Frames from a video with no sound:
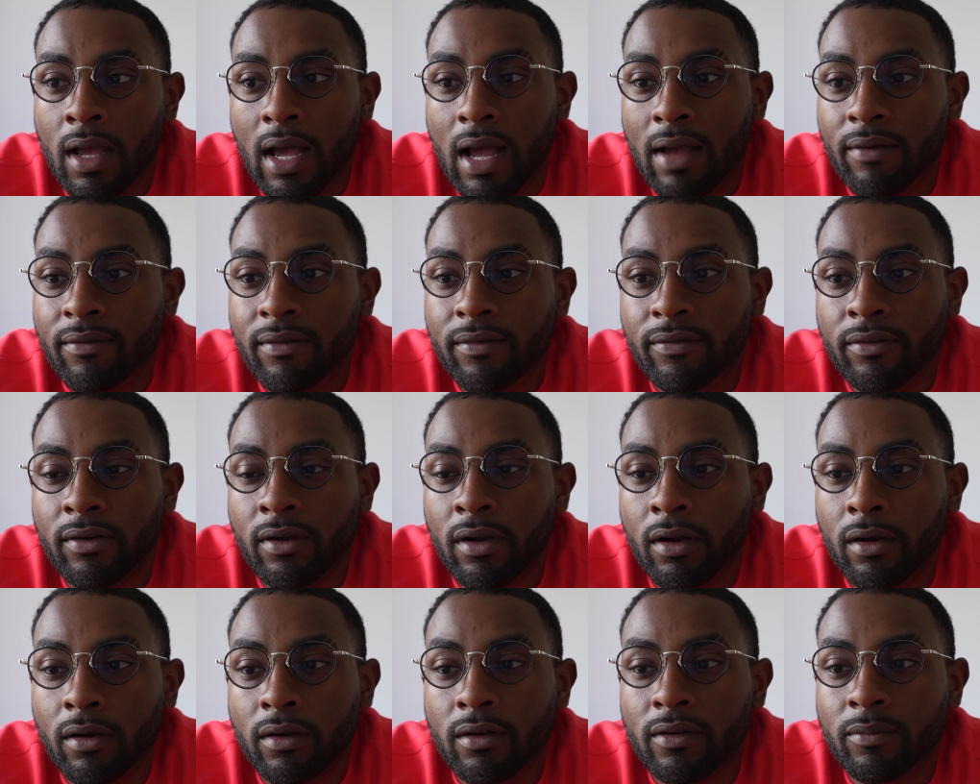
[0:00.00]
I've even
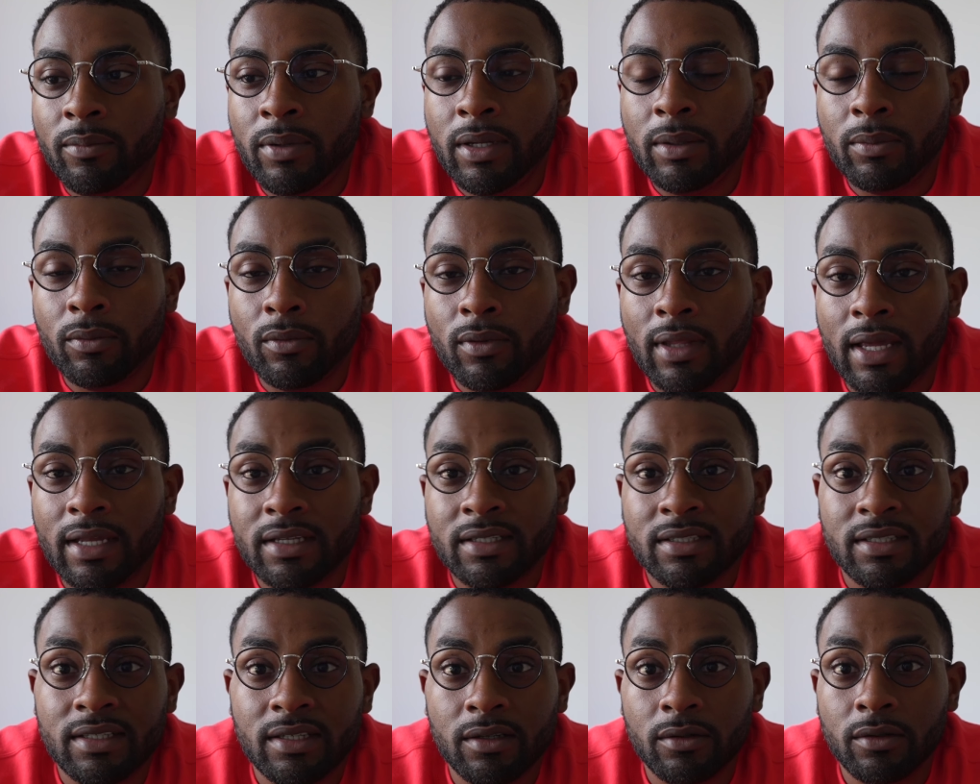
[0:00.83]
heard of people that
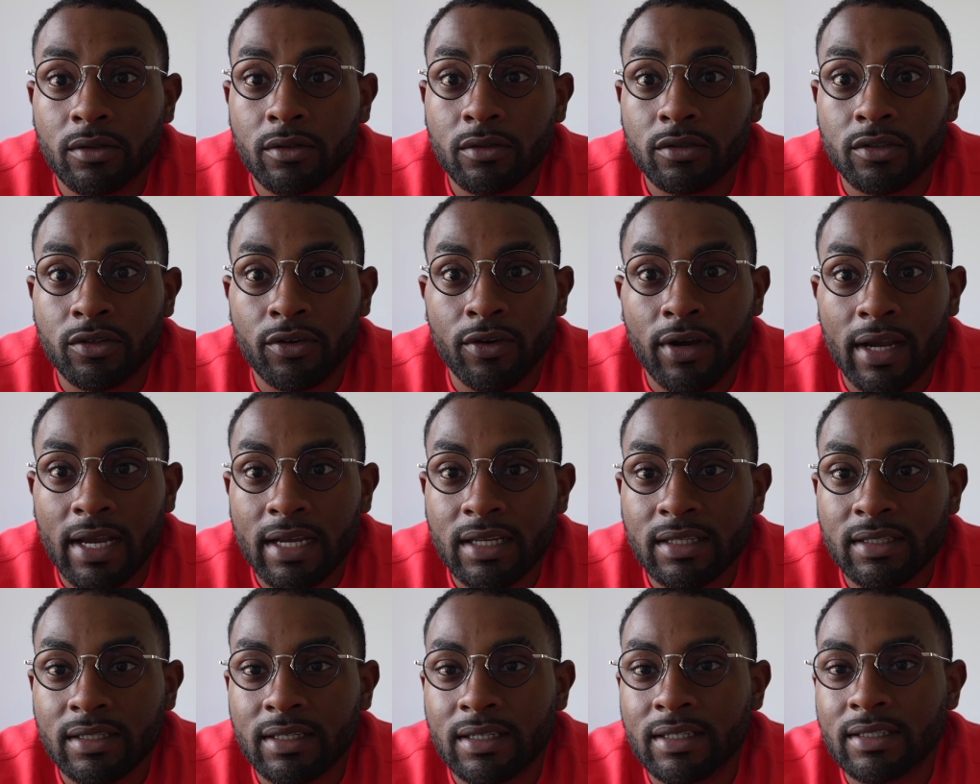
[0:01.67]
still use
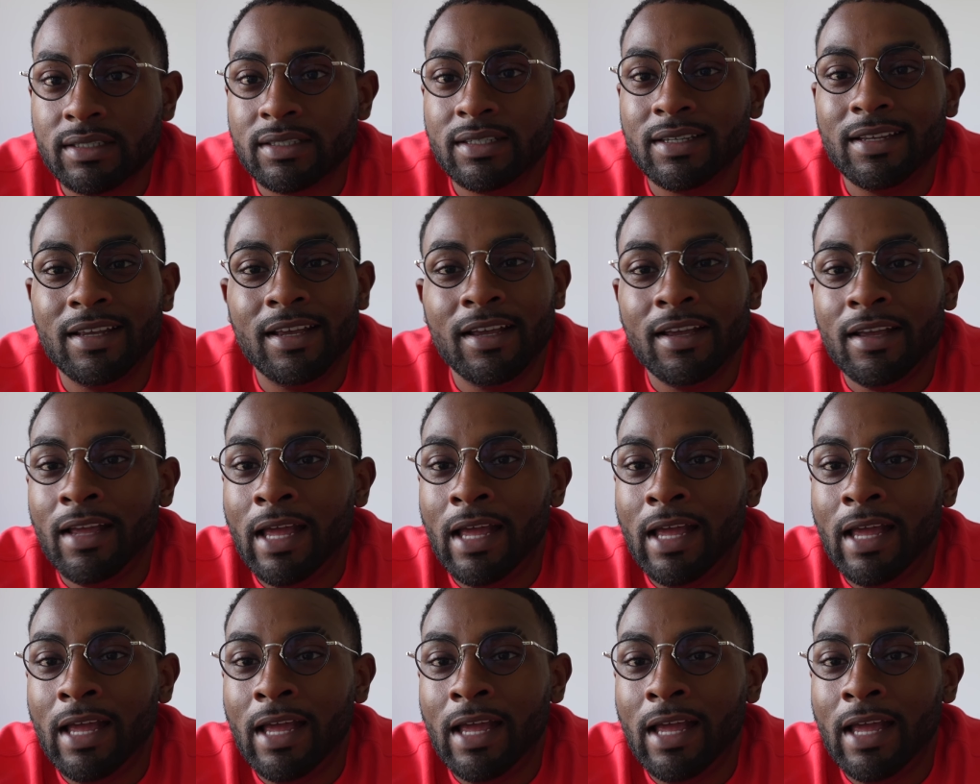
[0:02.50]
Craigslist